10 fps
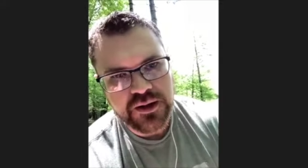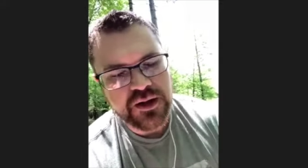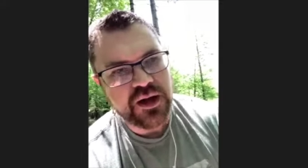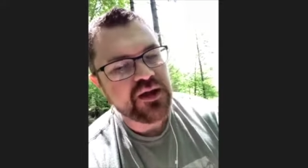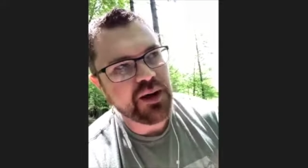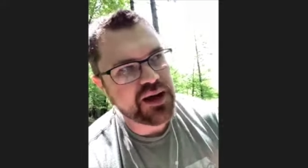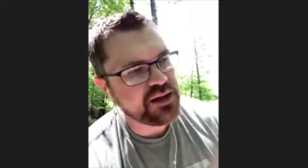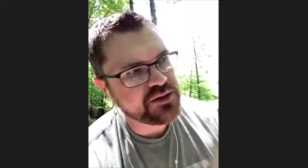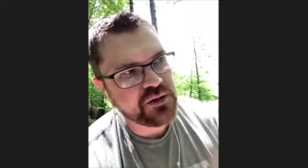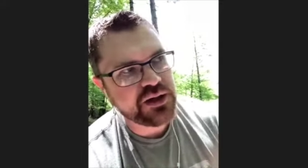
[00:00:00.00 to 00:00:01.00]
that by
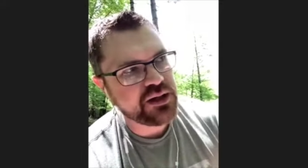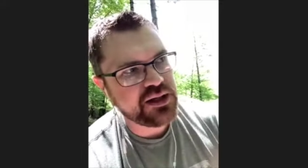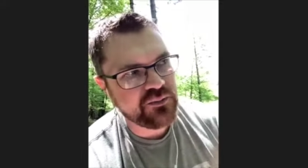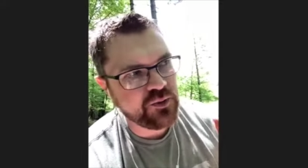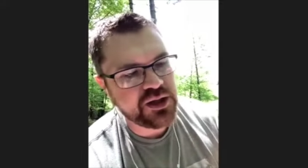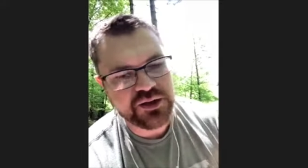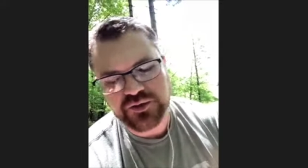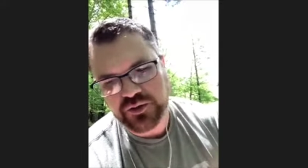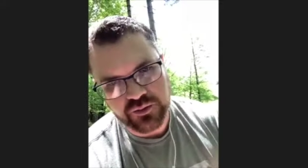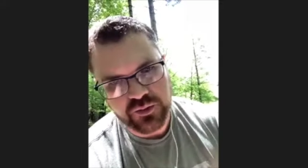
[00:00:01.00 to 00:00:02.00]
entering into Him, we
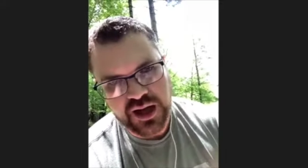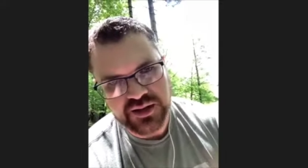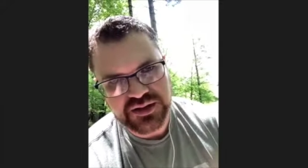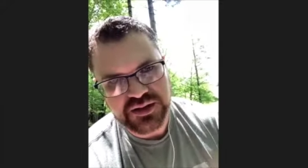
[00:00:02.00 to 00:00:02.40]
enter into rest.